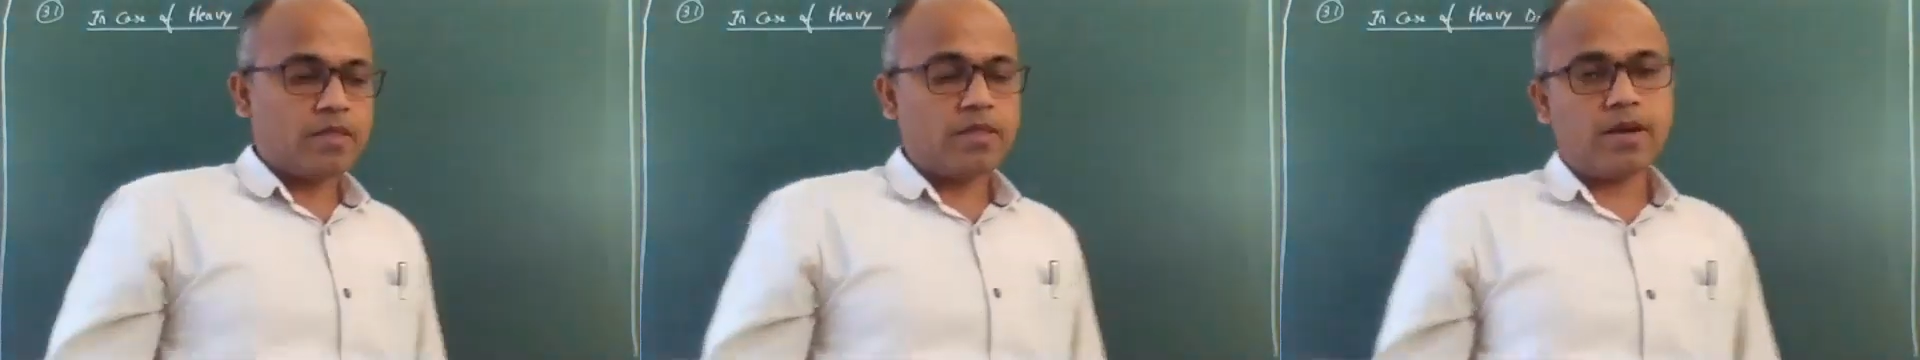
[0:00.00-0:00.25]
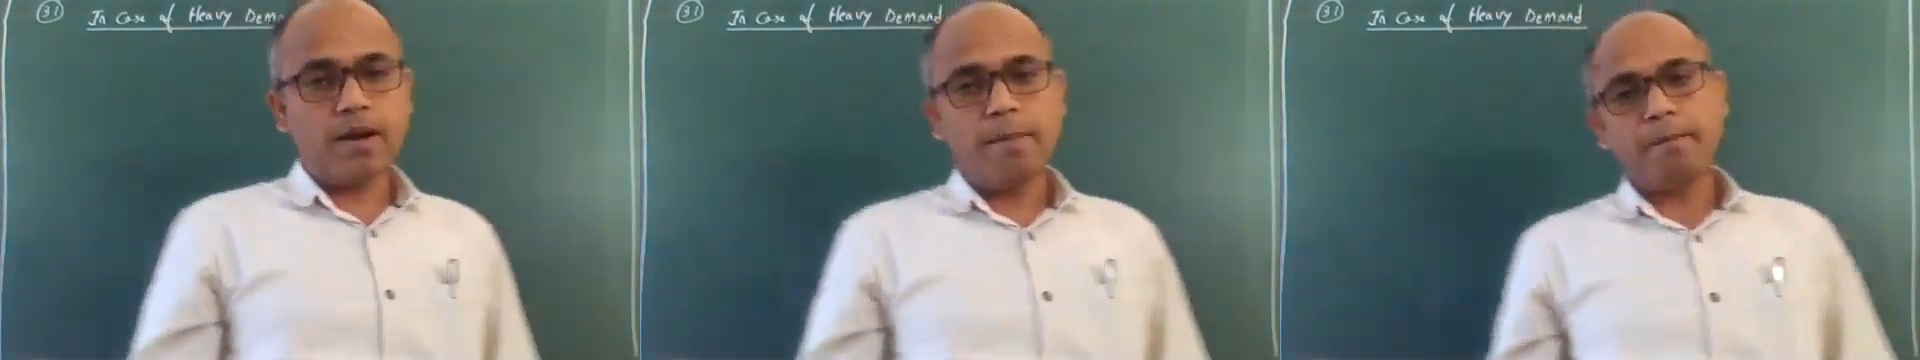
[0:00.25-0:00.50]

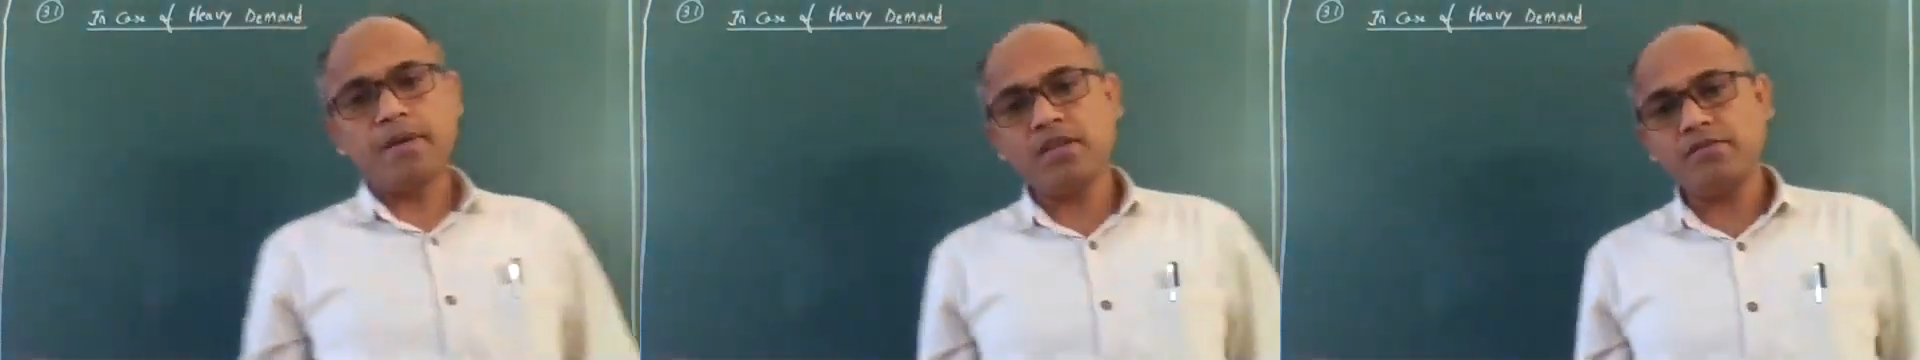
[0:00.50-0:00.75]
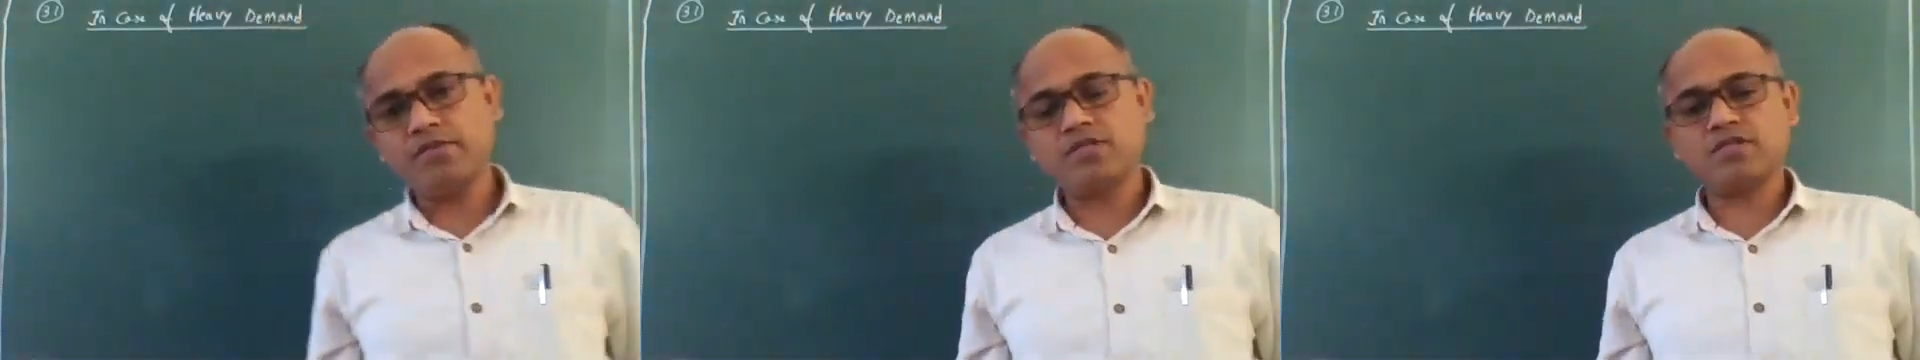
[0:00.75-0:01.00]
the
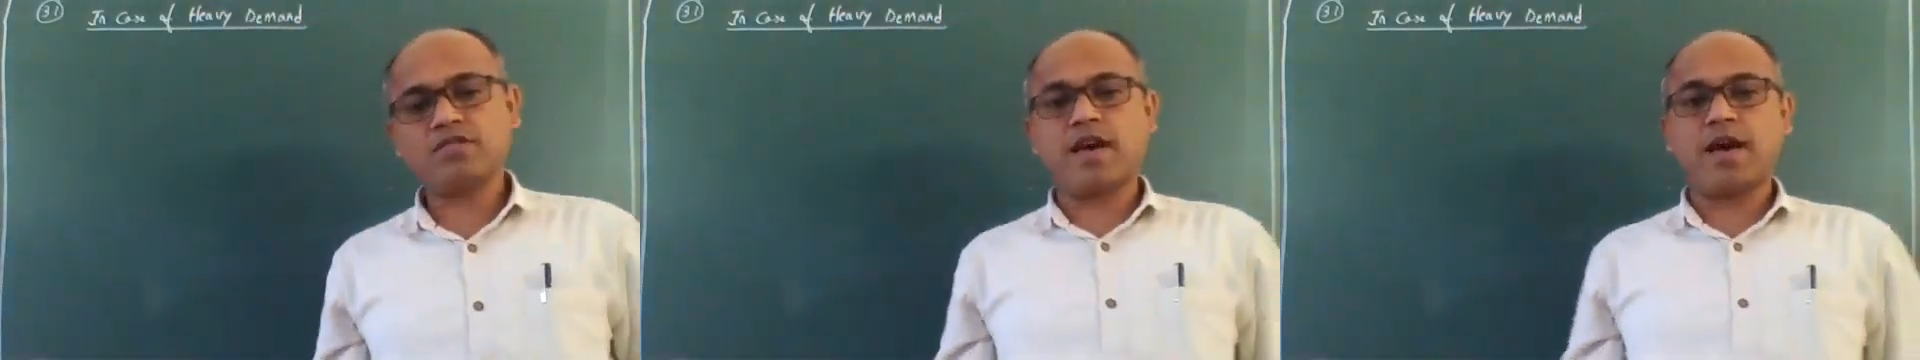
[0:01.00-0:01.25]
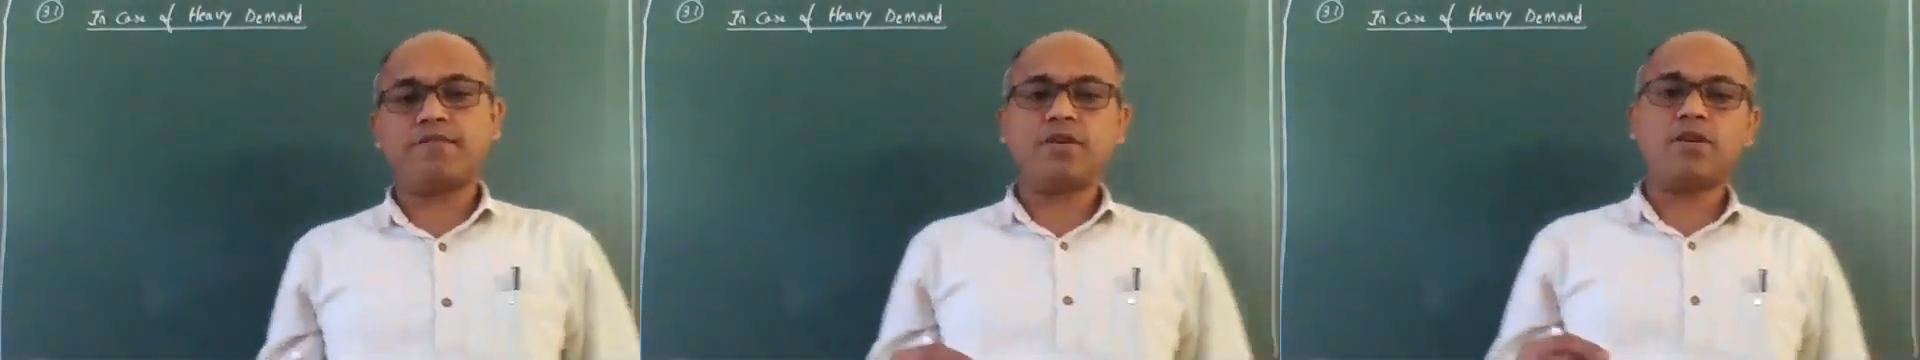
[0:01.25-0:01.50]
company which is
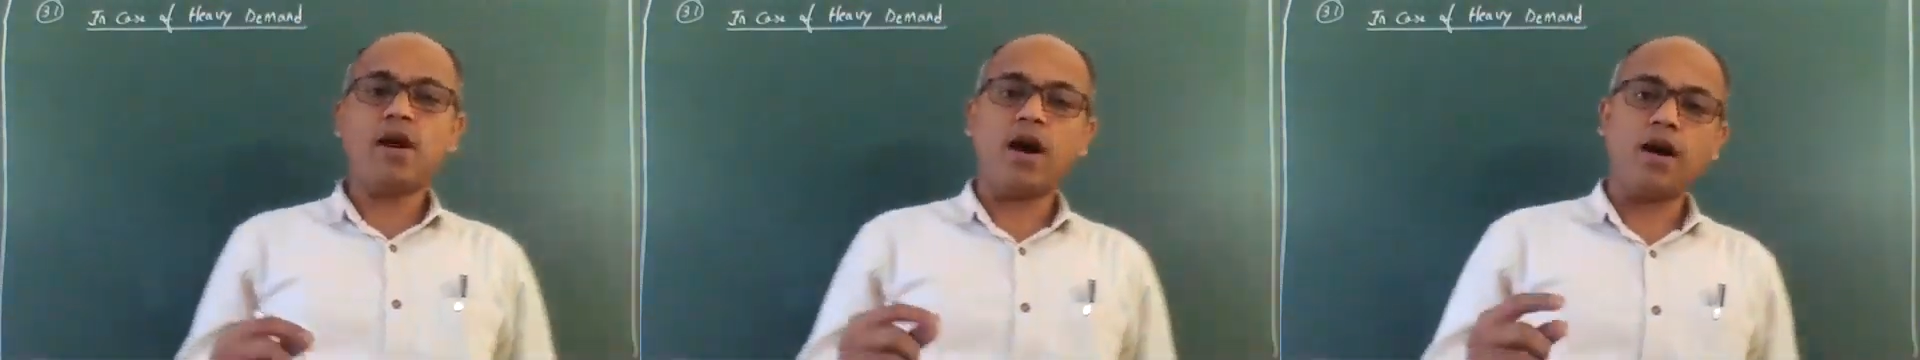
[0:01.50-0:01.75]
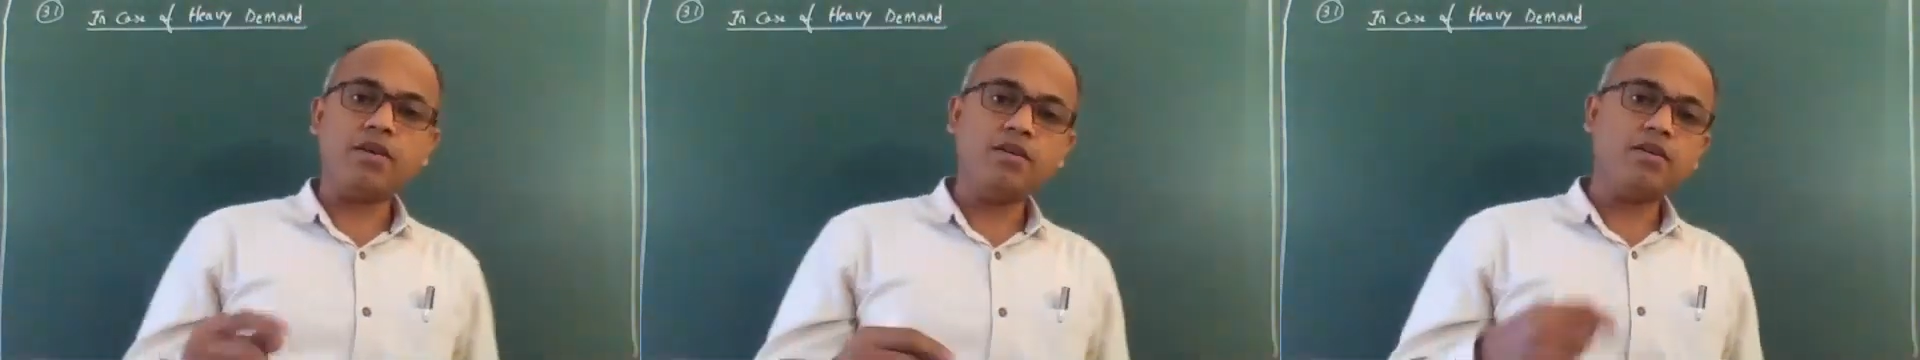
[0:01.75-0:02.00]
having
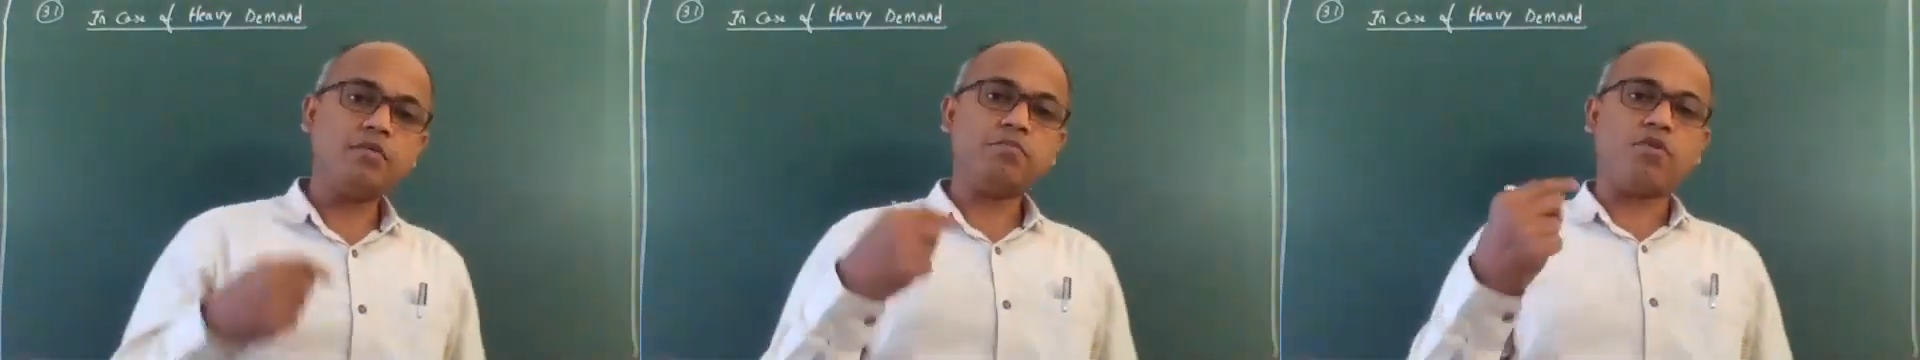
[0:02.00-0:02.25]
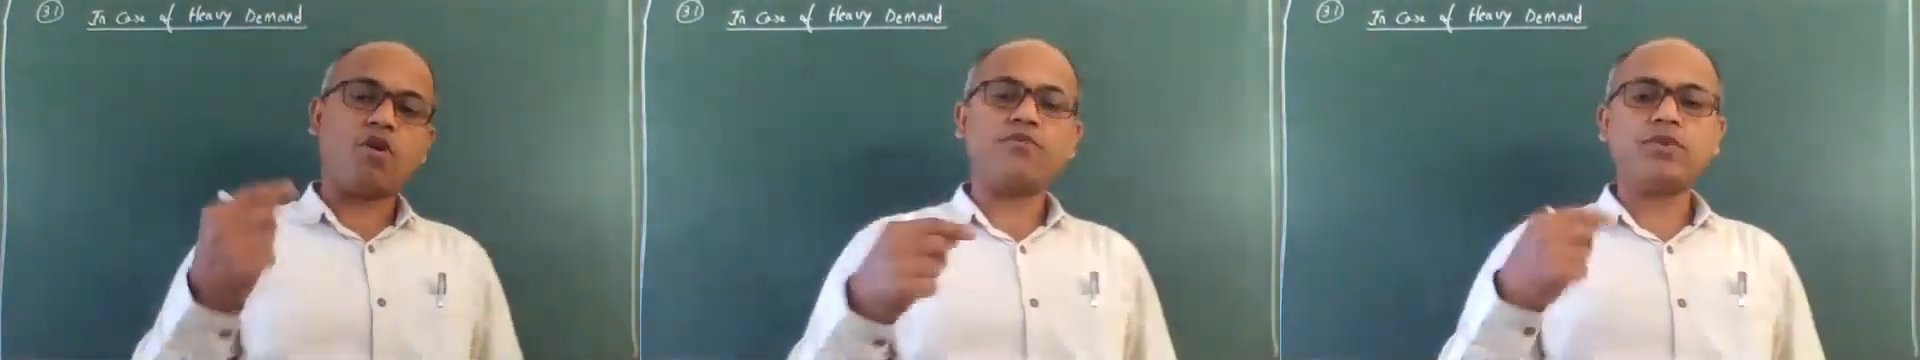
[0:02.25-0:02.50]

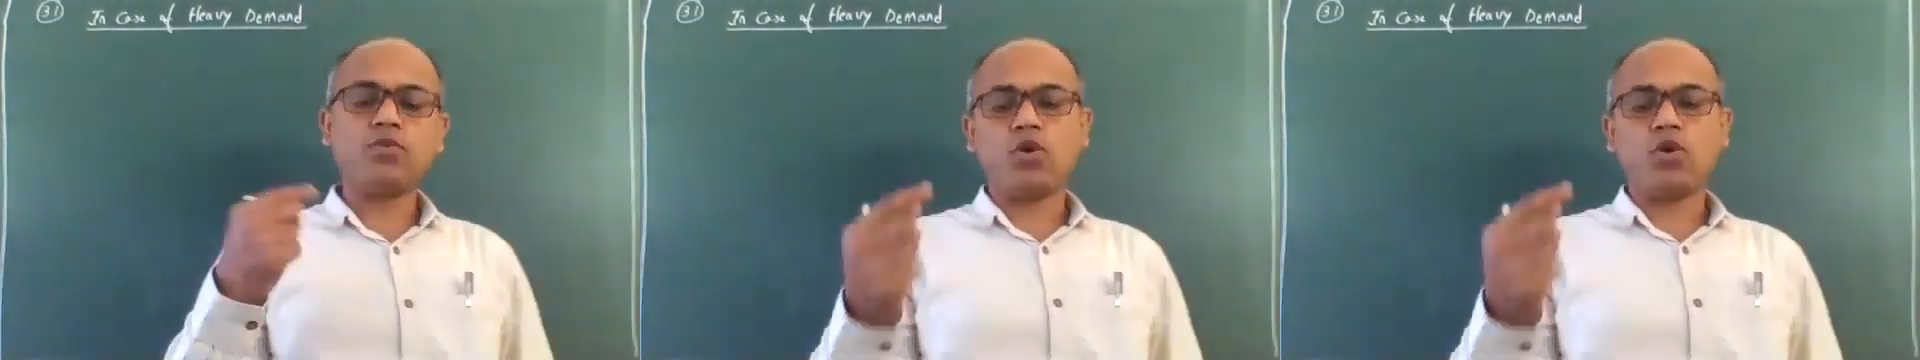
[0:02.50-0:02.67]
higher profit